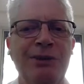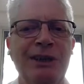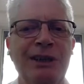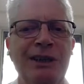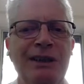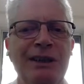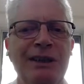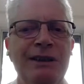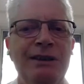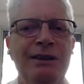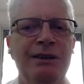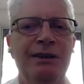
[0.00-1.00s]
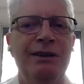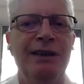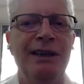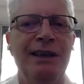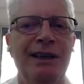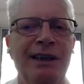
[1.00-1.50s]
the way
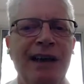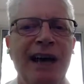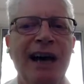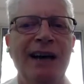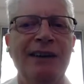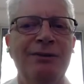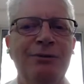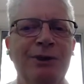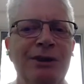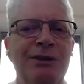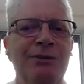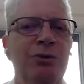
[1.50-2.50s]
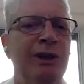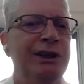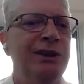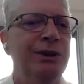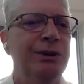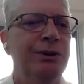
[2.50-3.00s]
they act
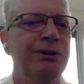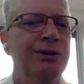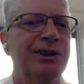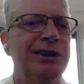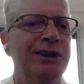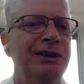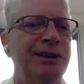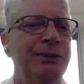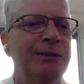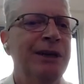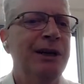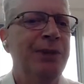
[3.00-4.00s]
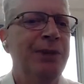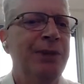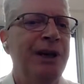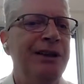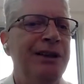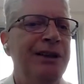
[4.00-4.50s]
when you study them.
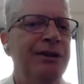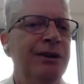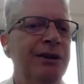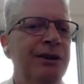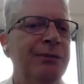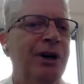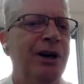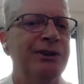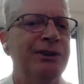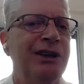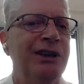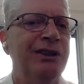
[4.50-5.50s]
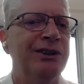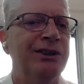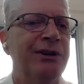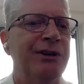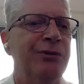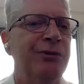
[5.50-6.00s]
Pain often
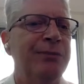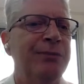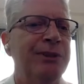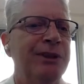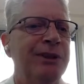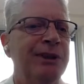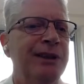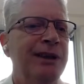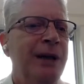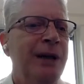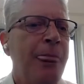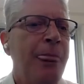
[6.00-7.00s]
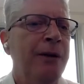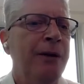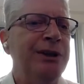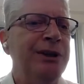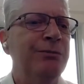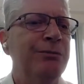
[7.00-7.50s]
changes very rapidly,
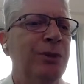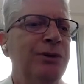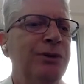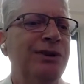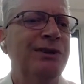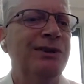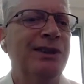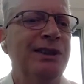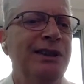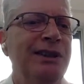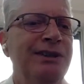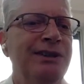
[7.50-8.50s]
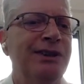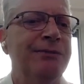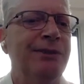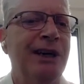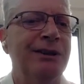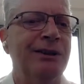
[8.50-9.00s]
but in most studies
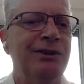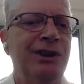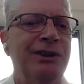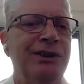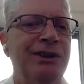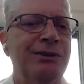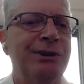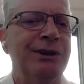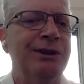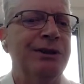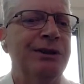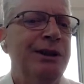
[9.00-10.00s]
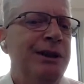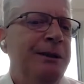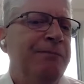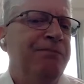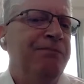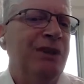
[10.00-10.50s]
of analgesics, whether
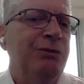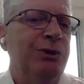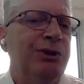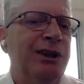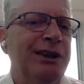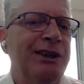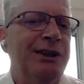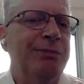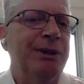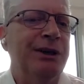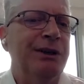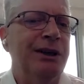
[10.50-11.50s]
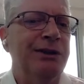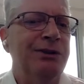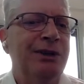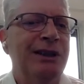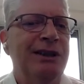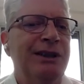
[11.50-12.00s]
we're talking about a
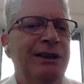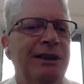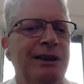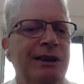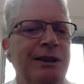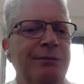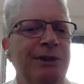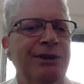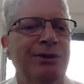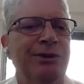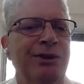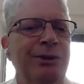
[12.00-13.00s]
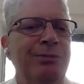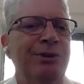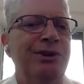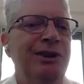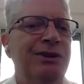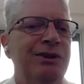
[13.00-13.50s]
drug, a surgical
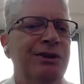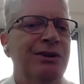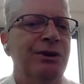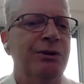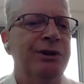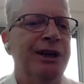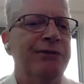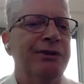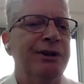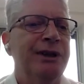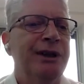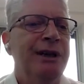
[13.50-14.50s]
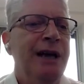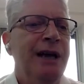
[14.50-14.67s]
procedure, or whatever,